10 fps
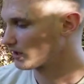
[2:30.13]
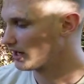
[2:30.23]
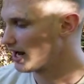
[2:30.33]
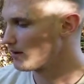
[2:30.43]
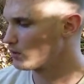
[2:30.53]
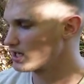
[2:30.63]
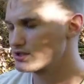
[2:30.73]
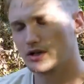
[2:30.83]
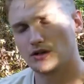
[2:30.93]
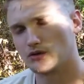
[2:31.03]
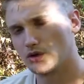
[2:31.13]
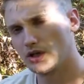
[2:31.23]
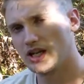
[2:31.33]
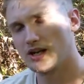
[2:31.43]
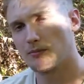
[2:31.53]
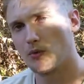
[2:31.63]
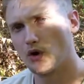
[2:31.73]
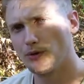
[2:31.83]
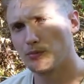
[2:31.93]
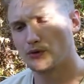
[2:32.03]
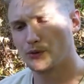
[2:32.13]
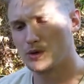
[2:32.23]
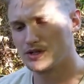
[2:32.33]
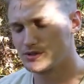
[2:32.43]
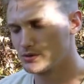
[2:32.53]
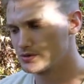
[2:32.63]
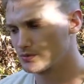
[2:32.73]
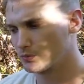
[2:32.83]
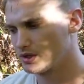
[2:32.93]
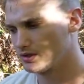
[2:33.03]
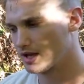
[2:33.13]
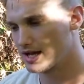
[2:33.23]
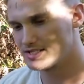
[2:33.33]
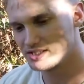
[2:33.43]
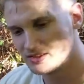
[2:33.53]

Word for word: and when I started looking at multiple 22s and realizing